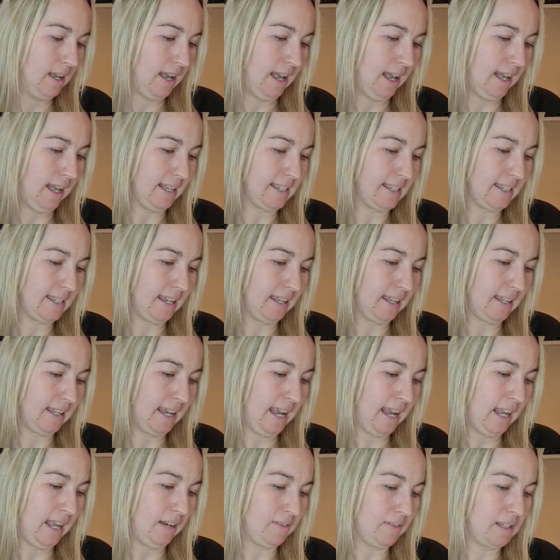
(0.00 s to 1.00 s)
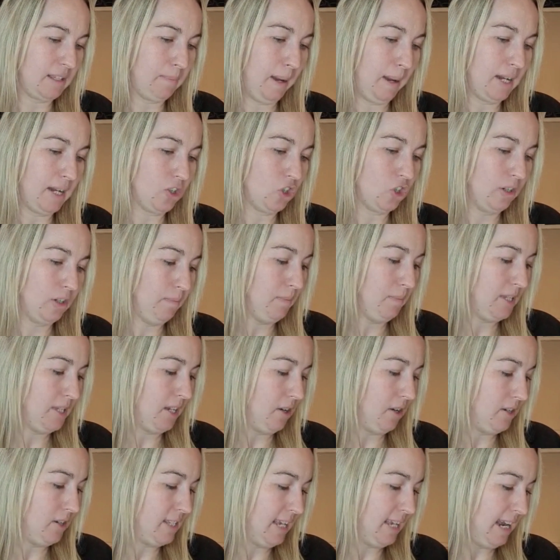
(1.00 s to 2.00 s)
Our scale of spectrum.
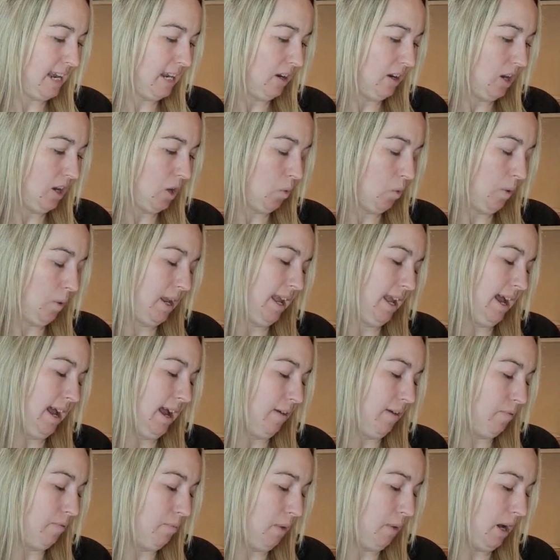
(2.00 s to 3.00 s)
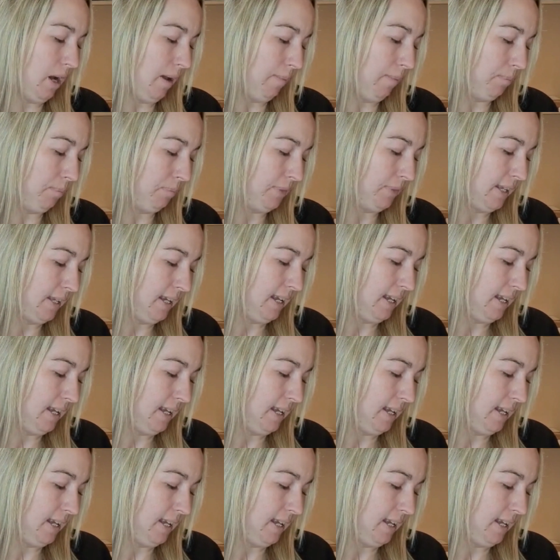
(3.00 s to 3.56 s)
So say like we have mum